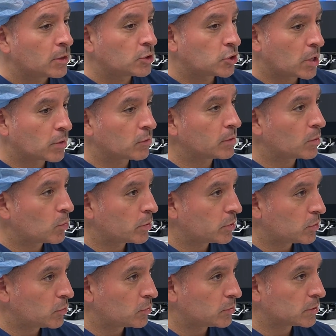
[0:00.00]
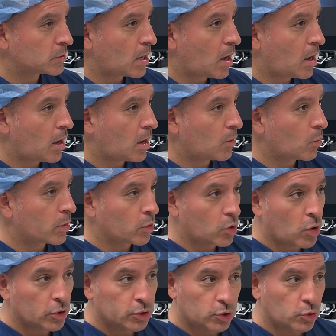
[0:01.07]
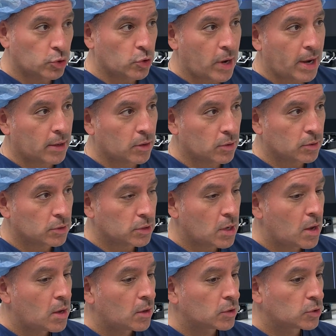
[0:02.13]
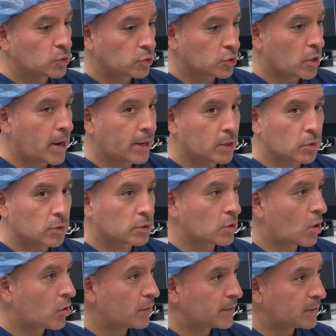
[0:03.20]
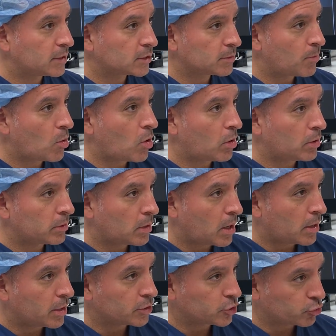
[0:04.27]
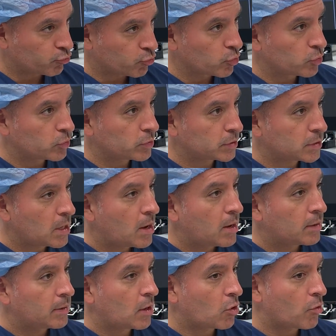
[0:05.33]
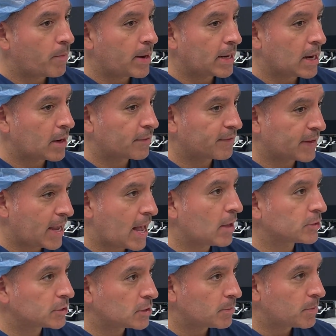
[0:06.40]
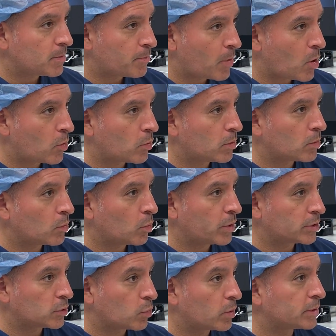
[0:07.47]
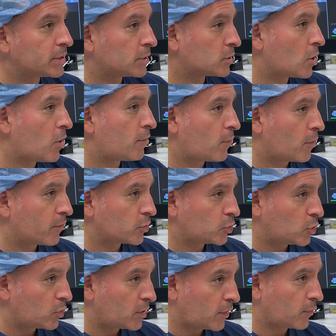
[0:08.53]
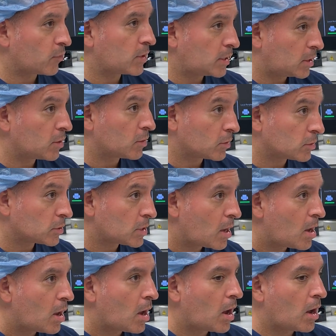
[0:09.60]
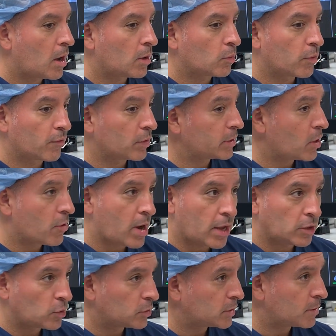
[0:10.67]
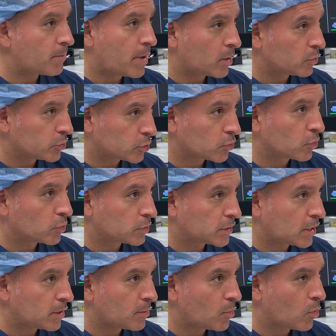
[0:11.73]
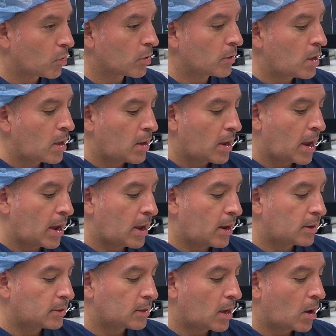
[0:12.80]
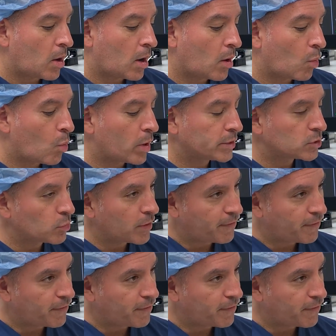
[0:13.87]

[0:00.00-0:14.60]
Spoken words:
Generally we'll use what are called suture anchors. Suture anchors are these small screws that are made out of calcium and bone, which will dissolve over 2 to 3 years. We really are not using metal screws anymore. And once we